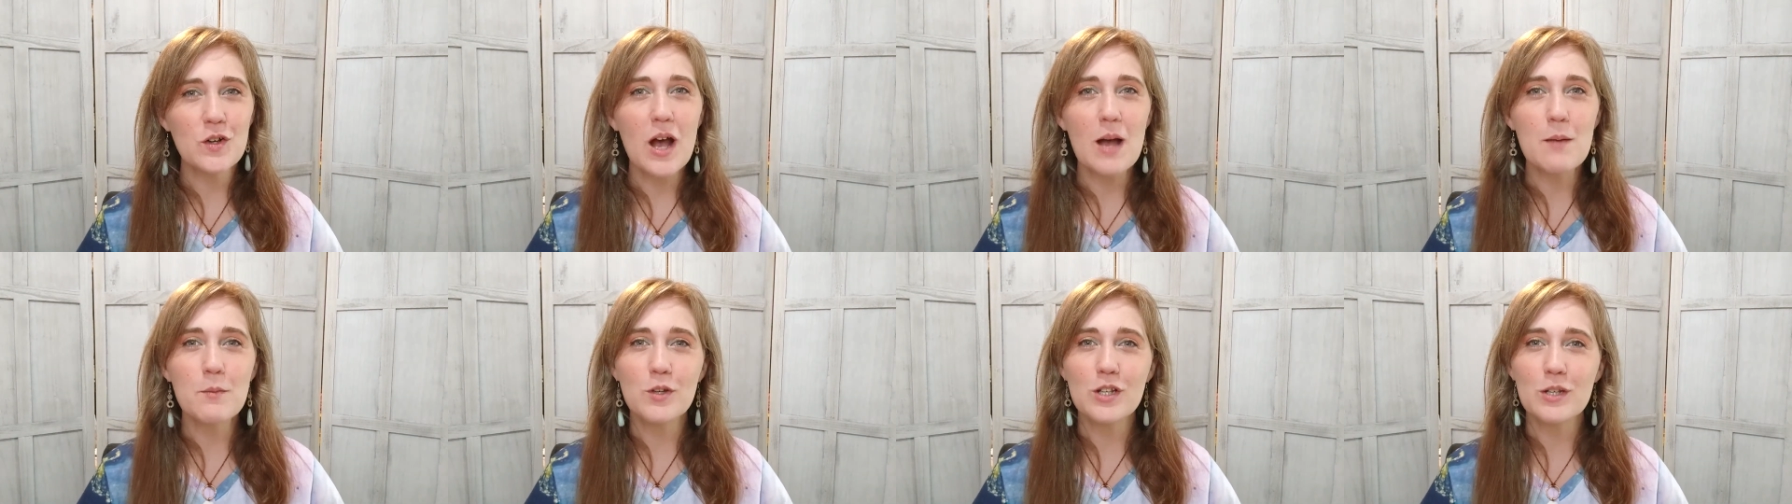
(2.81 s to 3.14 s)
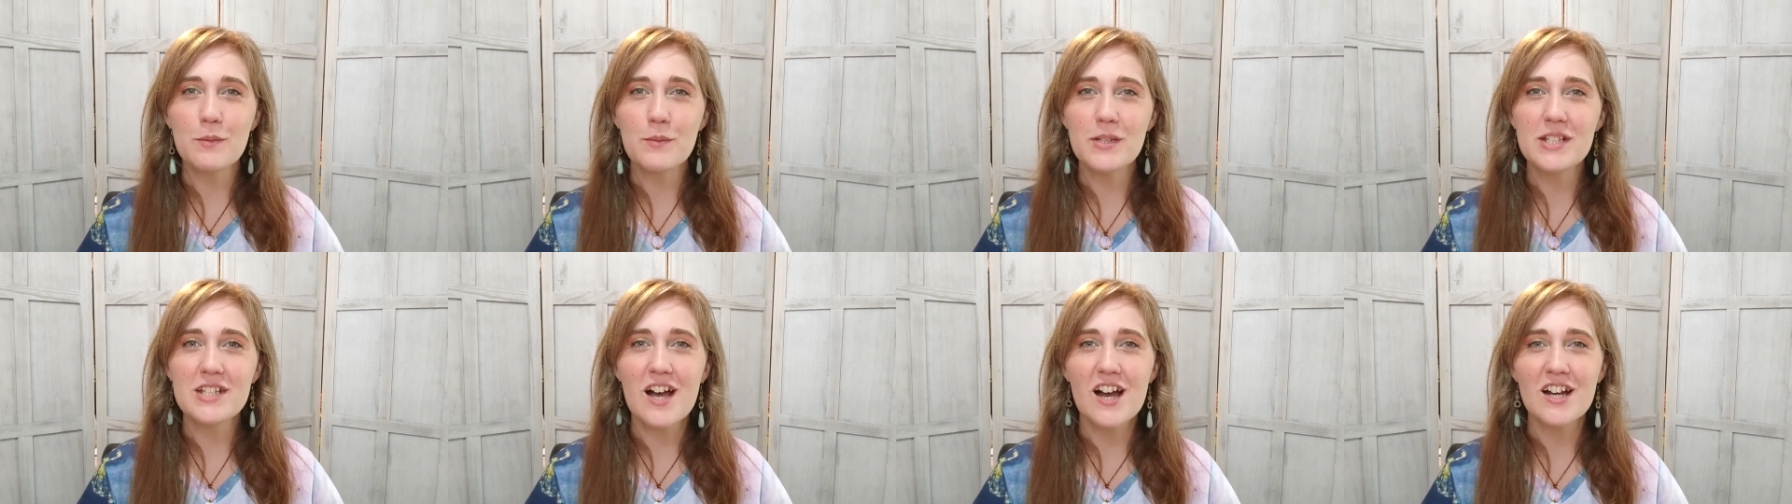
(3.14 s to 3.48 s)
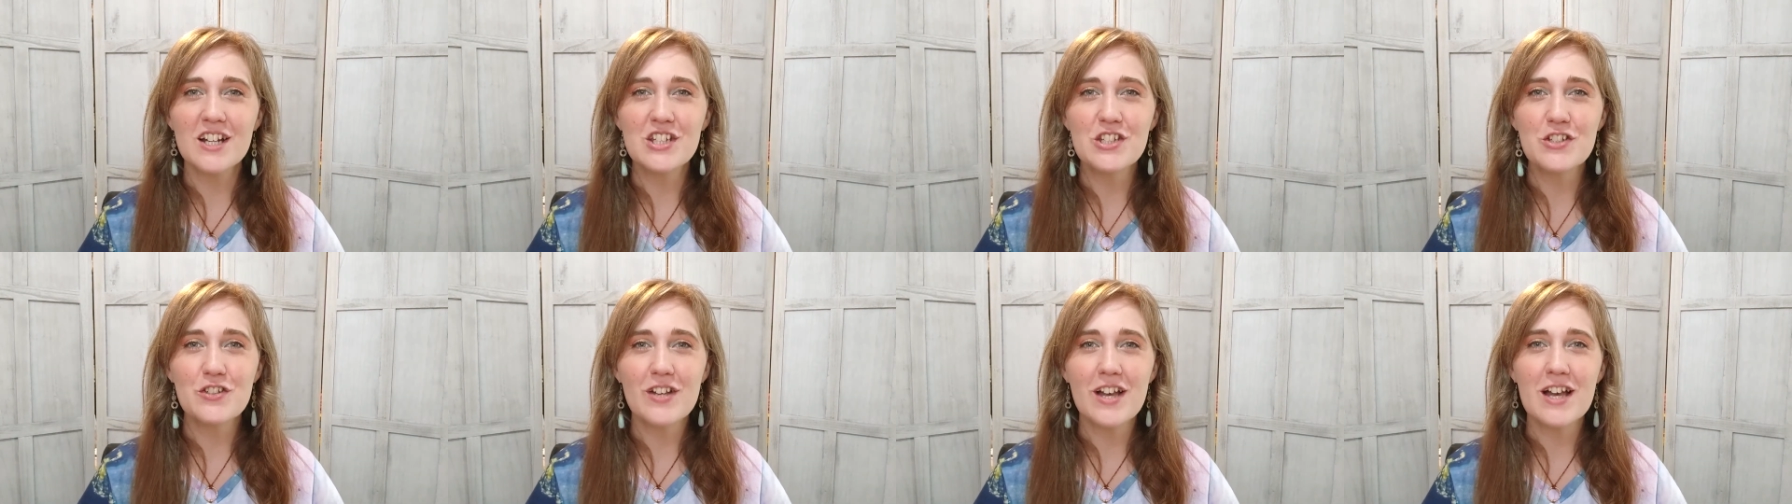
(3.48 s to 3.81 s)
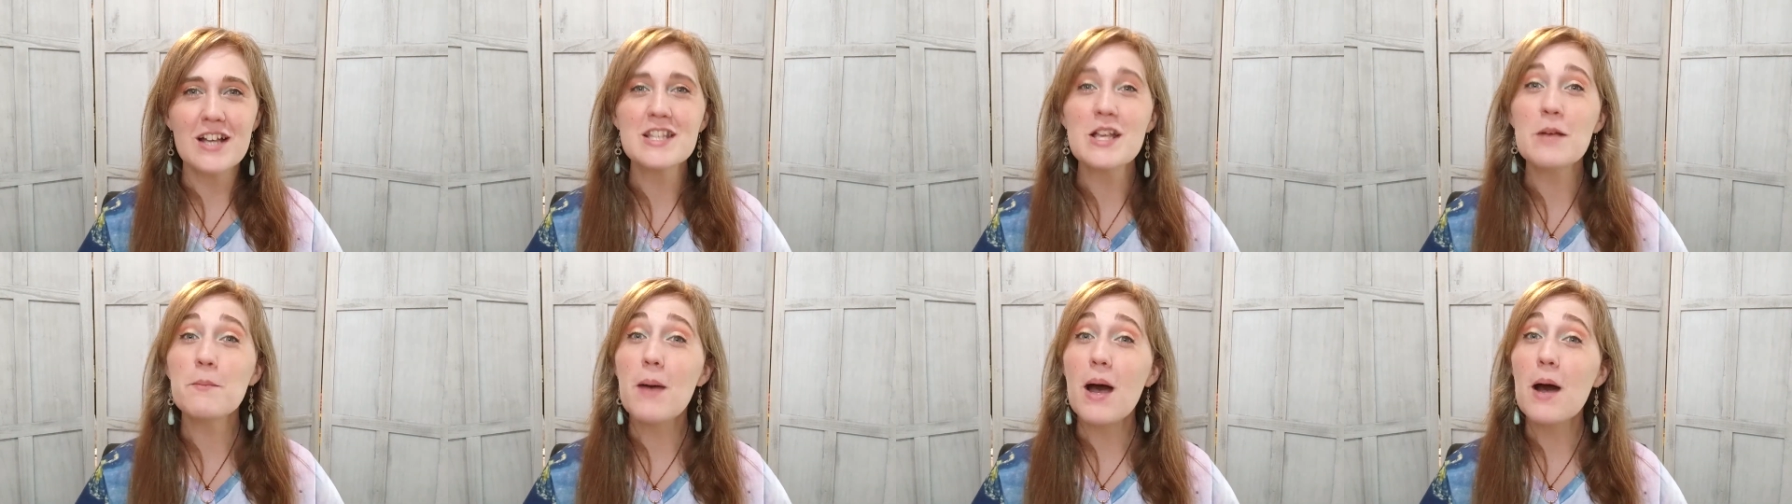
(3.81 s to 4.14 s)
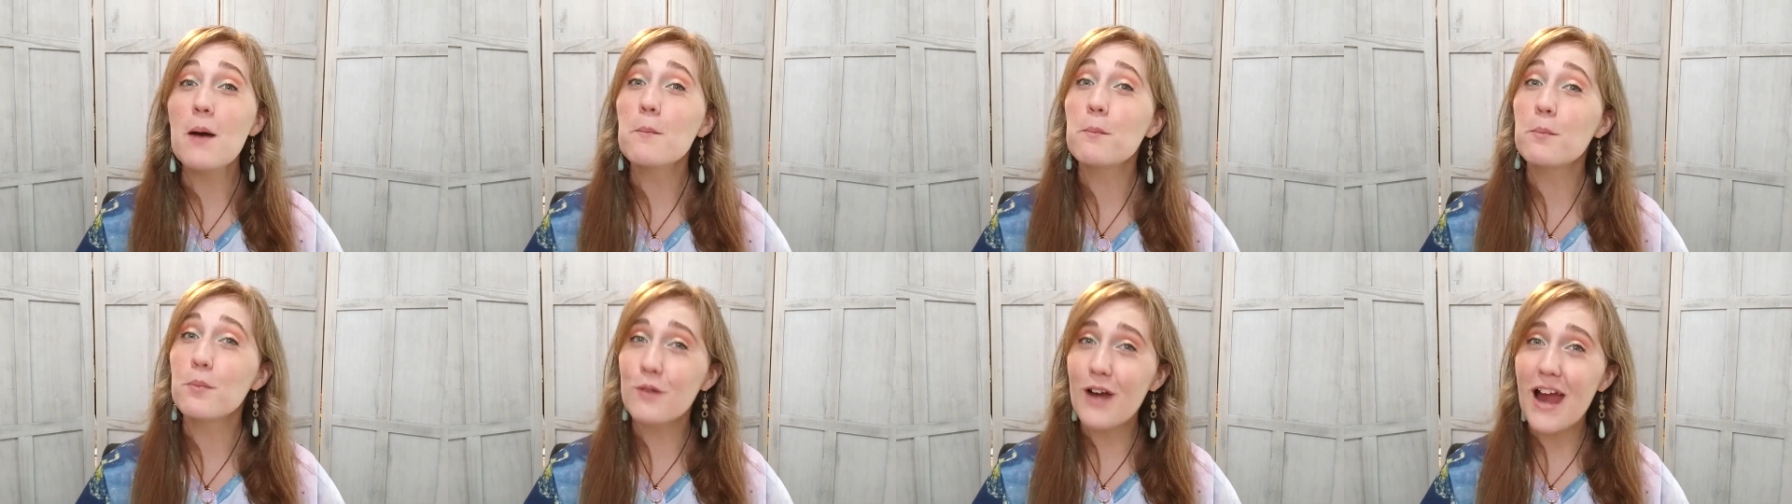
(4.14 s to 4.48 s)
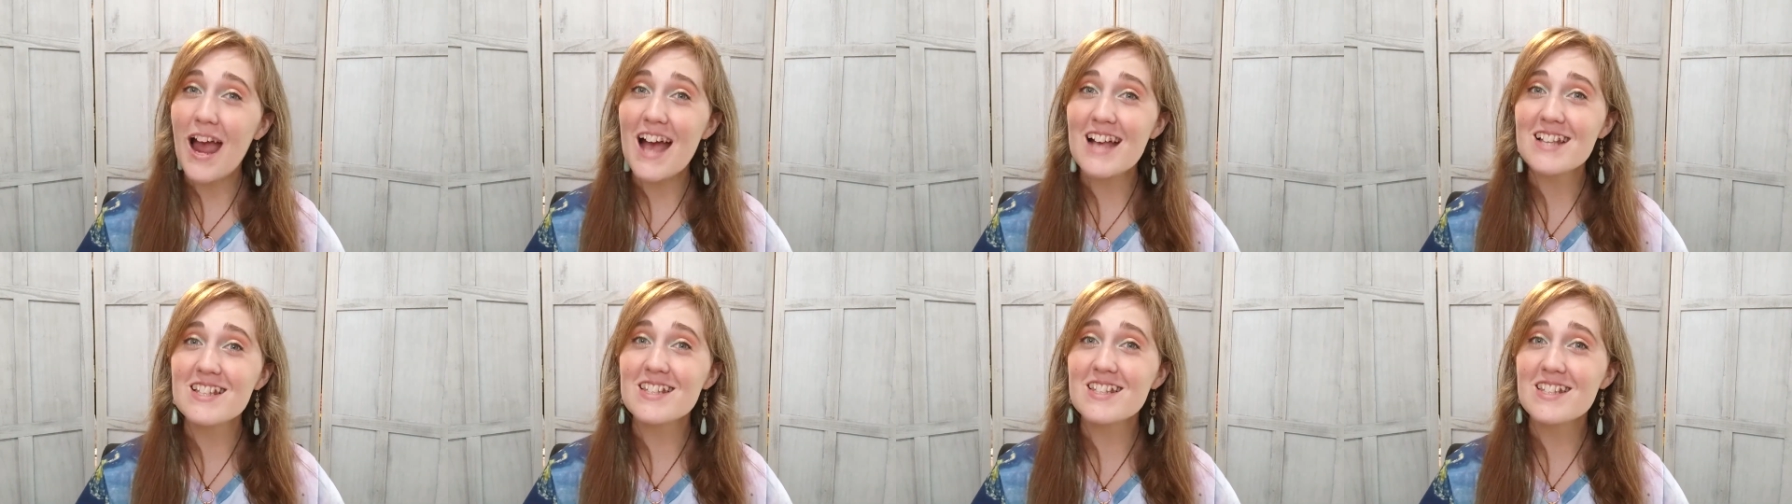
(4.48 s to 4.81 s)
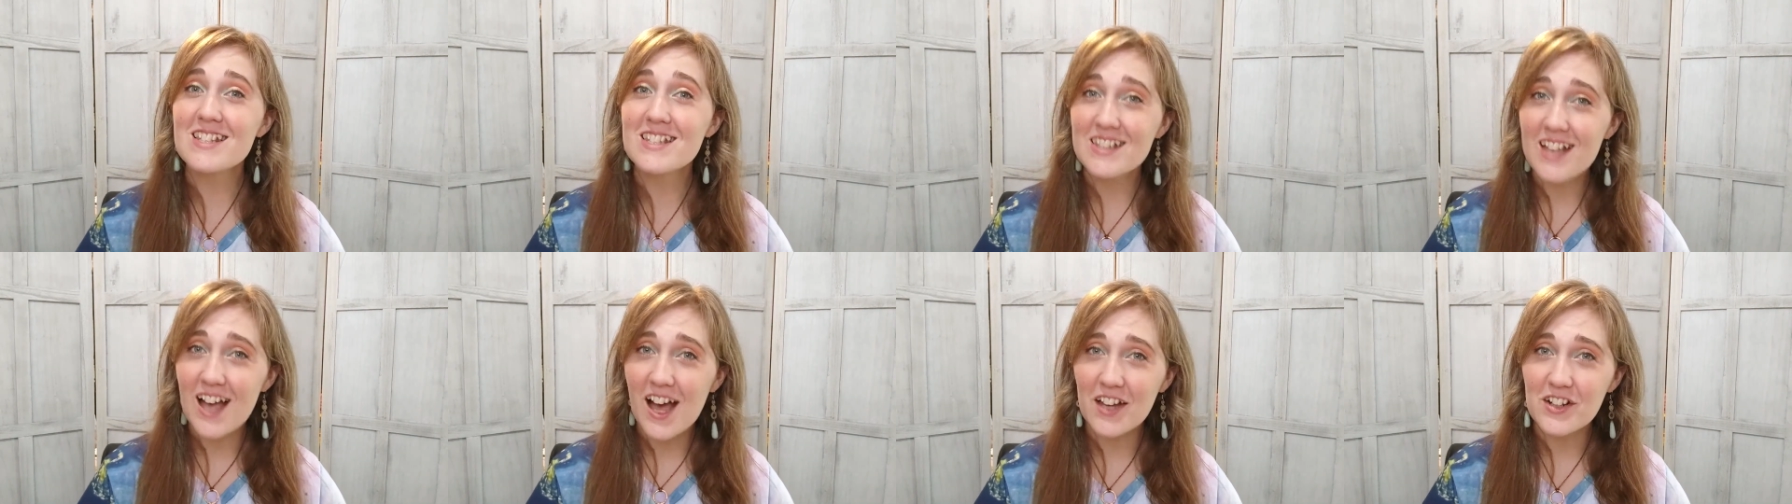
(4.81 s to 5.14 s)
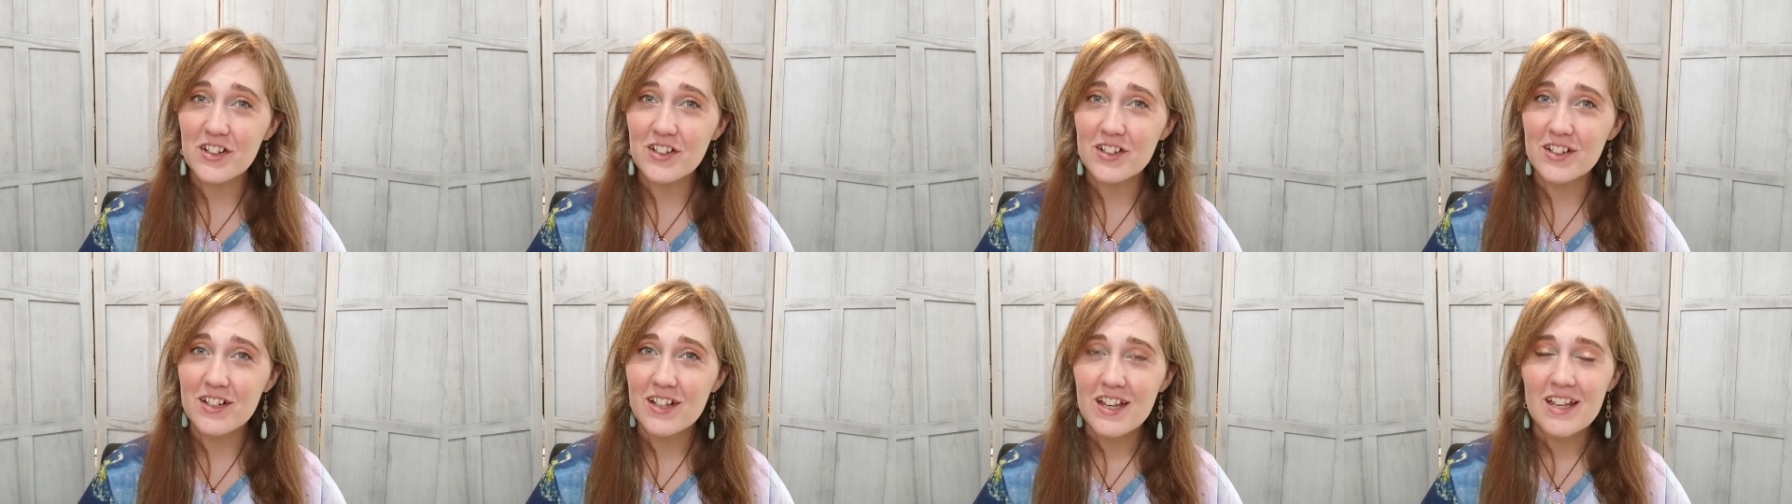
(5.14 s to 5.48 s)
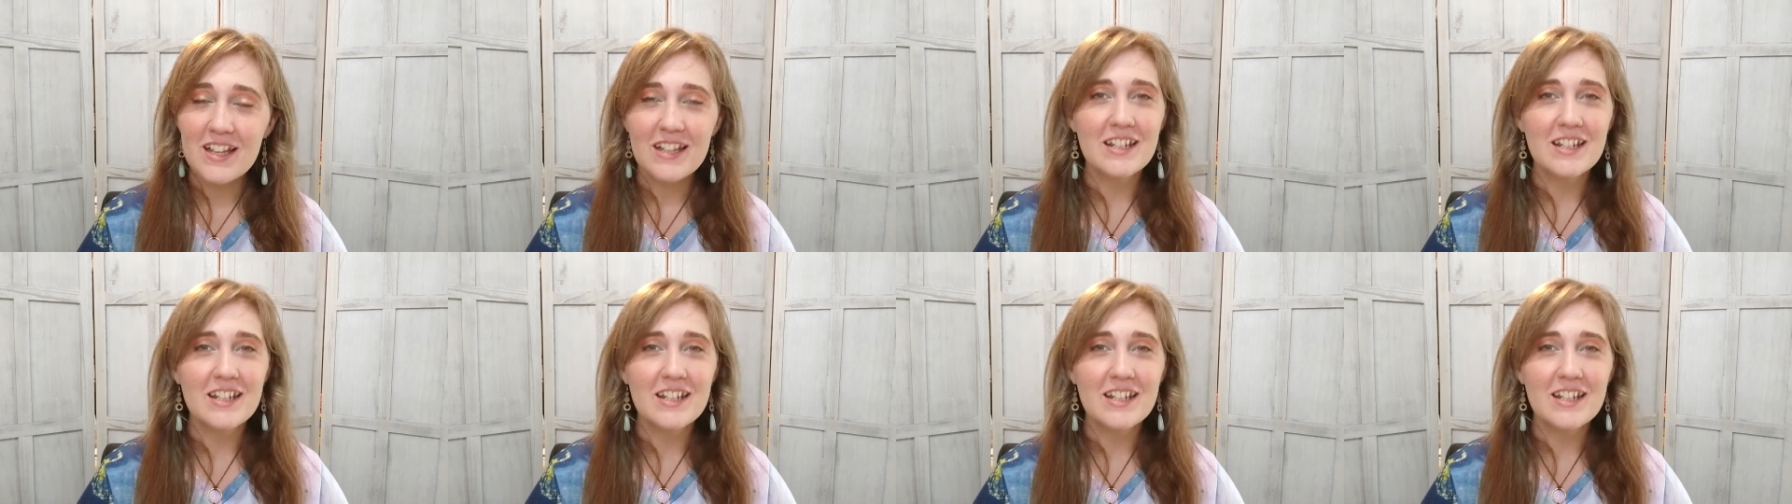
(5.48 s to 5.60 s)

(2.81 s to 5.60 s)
I'm going to be talking to you guys about brass solder.